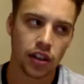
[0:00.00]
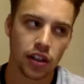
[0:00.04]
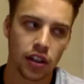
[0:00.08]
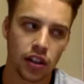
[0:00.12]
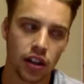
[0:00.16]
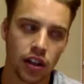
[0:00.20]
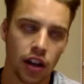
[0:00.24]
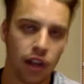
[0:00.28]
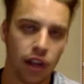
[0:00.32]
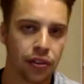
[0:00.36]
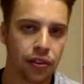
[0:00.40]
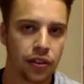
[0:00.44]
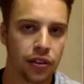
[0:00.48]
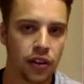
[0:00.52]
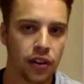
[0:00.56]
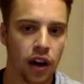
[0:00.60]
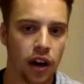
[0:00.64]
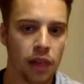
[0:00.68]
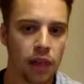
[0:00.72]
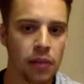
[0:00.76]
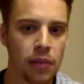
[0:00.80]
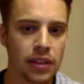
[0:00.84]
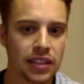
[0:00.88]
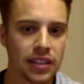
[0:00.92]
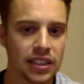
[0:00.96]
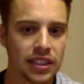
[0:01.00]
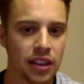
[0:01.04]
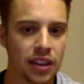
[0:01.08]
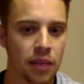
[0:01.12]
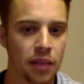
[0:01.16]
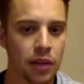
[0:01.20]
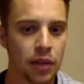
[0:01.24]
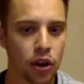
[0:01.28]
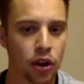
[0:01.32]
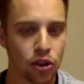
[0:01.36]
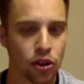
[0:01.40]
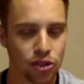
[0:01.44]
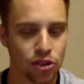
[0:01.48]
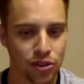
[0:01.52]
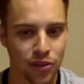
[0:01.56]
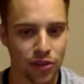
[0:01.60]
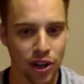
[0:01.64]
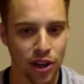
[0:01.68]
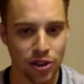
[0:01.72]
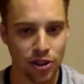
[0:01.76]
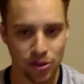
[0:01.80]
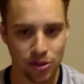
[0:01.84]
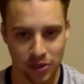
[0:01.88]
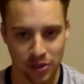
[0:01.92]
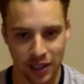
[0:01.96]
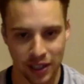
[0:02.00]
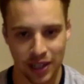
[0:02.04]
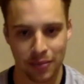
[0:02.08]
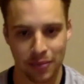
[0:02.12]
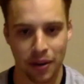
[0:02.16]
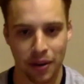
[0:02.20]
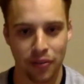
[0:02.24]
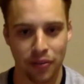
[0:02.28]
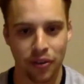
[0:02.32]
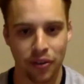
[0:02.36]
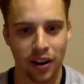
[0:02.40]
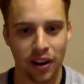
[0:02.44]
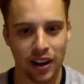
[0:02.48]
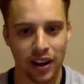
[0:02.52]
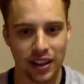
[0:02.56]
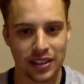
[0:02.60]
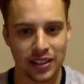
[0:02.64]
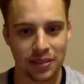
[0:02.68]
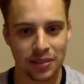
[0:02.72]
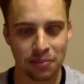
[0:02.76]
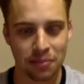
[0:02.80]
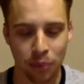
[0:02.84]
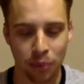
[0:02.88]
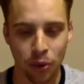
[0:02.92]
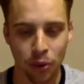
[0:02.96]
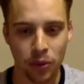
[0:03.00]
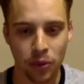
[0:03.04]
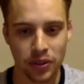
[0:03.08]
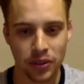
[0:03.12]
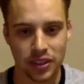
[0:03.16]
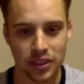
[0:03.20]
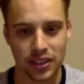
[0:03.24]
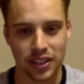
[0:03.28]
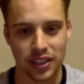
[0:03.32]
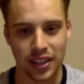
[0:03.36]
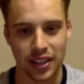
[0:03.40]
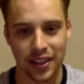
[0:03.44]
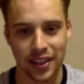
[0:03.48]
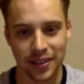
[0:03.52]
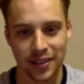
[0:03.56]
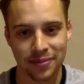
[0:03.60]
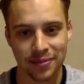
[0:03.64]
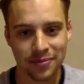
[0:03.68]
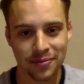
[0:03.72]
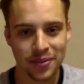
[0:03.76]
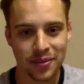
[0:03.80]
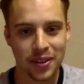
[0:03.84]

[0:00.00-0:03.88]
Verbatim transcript: because I, I might say something a bit controversial now, but I feel like it's important to say.